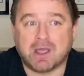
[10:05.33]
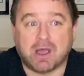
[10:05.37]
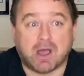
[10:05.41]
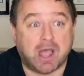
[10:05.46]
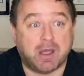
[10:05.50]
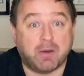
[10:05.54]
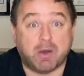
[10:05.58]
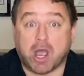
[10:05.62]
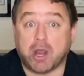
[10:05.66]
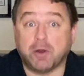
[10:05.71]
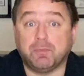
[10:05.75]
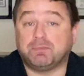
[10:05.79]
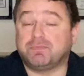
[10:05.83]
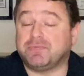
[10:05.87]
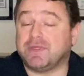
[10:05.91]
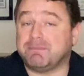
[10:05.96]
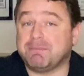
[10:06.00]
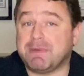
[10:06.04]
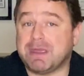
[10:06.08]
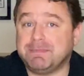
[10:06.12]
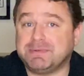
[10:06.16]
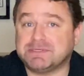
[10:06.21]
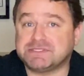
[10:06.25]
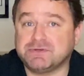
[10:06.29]
I hope there
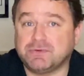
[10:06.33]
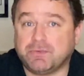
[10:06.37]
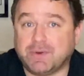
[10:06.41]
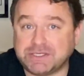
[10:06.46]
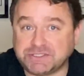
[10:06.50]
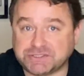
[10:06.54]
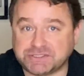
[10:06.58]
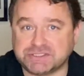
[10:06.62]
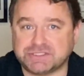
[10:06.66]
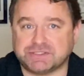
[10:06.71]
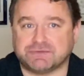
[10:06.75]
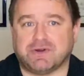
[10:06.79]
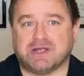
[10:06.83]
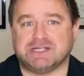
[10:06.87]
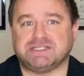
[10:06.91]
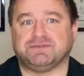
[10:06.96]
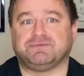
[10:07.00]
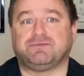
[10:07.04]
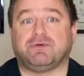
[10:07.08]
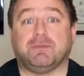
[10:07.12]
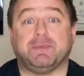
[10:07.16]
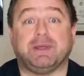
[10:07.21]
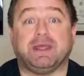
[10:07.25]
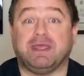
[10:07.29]
may be some questions
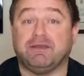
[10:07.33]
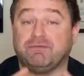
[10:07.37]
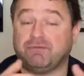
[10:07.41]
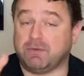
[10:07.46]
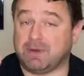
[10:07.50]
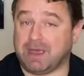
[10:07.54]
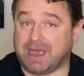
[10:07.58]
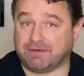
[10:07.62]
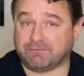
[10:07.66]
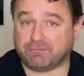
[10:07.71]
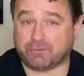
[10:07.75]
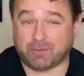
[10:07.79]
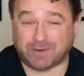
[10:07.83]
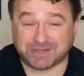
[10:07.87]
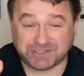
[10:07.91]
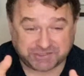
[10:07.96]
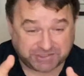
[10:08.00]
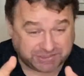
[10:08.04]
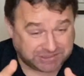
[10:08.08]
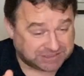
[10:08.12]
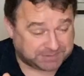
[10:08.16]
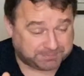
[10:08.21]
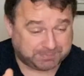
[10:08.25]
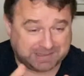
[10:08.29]
arising from it. If you have
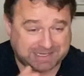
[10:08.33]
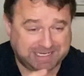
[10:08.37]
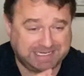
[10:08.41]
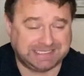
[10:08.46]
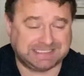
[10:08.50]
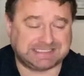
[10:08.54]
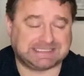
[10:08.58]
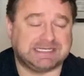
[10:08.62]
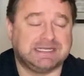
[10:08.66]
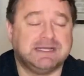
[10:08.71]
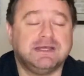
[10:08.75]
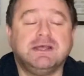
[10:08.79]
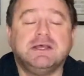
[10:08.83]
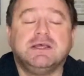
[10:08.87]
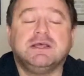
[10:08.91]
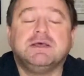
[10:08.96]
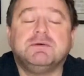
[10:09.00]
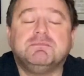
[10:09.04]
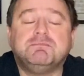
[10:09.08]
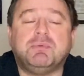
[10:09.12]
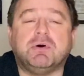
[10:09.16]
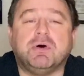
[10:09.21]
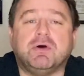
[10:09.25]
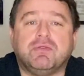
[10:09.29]
questions, please
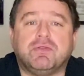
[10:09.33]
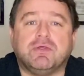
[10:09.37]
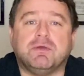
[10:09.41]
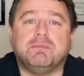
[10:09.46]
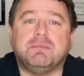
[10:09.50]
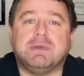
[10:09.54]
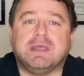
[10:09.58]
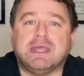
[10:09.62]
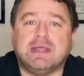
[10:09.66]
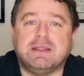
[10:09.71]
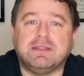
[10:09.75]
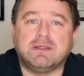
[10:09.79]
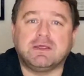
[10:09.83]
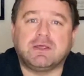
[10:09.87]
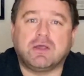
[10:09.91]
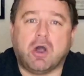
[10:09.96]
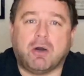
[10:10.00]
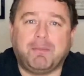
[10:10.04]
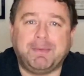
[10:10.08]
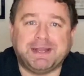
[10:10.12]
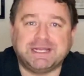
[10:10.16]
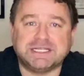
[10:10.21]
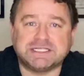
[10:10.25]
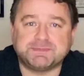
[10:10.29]
put them in the
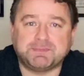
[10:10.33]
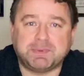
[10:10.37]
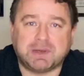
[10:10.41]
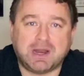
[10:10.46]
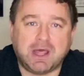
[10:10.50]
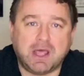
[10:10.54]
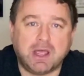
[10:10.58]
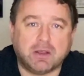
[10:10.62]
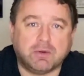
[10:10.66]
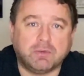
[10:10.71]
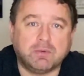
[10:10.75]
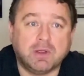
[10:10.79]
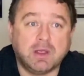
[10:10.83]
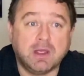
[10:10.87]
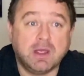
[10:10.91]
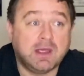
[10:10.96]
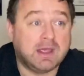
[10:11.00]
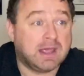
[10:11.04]
comments below.